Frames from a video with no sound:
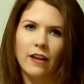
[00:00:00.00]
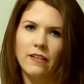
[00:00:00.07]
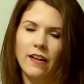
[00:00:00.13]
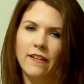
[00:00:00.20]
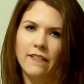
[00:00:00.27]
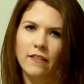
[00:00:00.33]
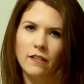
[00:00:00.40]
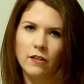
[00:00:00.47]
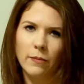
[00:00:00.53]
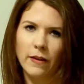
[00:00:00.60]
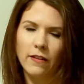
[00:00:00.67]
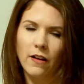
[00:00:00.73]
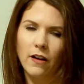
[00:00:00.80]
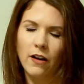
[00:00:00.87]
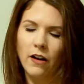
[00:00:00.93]
It takes a little
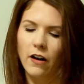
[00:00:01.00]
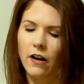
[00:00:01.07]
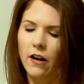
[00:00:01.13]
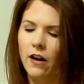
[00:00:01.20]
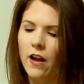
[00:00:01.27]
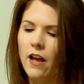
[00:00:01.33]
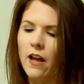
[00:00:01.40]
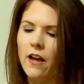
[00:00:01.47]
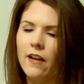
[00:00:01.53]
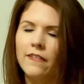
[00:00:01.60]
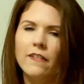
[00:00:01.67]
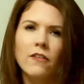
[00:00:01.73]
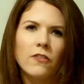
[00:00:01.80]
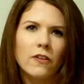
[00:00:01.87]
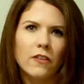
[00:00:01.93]
bit longer.
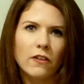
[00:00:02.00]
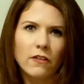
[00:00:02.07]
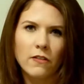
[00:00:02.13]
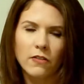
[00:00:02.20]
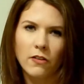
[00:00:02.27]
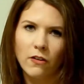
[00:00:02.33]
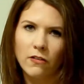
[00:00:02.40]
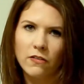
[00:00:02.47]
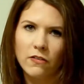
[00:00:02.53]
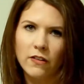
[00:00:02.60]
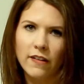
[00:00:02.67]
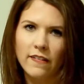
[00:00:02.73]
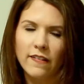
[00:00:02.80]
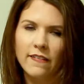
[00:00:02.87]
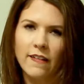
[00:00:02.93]
So for those
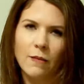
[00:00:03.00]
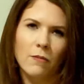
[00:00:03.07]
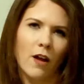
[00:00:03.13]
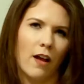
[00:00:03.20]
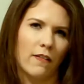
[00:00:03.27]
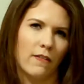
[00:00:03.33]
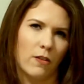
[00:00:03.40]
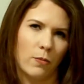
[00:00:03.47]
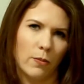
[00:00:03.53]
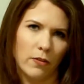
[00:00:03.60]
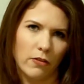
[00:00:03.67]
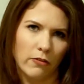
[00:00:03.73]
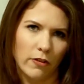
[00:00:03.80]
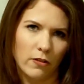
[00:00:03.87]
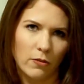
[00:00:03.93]
reasons, I'm not super
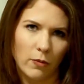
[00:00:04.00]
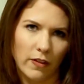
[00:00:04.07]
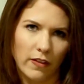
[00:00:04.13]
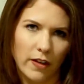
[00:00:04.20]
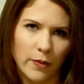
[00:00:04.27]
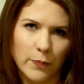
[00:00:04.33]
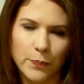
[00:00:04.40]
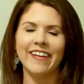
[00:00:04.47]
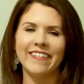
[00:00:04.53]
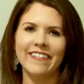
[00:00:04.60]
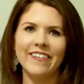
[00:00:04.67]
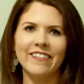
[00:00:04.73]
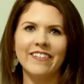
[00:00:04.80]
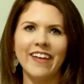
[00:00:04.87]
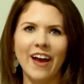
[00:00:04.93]
thrilled with it.
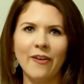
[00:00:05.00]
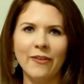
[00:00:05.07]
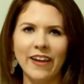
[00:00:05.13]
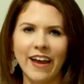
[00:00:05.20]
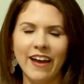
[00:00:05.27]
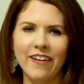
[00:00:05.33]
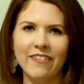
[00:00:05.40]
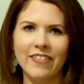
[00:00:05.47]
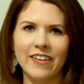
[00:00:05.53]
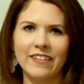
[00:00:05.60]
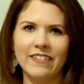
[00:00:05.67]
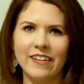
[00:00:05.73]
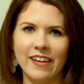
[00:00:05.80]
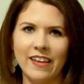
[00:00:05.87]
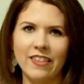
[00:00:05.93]
So now we have the
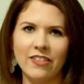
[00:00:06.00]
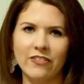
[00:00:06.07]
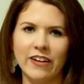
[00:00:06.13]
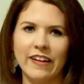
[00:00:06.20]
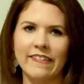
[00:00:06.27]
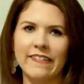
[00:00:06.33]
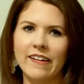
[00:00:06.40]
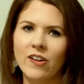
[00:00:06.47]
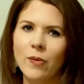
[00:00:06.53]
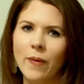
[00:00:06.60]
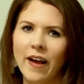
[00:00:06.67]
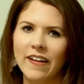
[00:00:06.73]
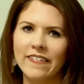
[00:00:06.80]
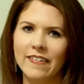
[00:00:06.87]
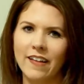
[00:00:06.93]
T3 Single
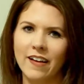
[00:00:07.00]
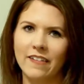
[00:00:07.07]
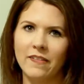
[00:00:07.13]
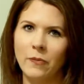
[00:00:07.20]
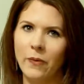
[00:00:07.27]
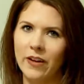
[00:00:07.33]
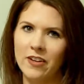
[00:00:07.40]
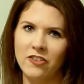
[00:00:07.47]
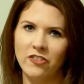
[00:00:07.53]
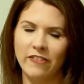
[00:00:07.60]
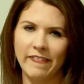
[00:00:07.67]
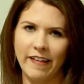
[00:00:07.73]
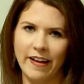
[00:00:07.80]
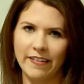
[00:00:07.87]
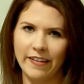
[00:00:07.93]
Pass Luxe 1-inch
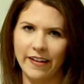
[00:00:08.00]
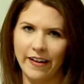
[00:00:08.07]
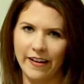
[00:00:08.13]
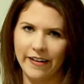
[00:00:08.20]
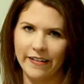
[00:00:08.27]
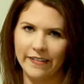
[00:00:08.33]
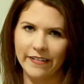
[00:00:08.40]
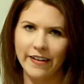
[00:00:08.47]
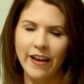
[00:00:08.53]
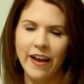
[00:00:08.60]
styling iron.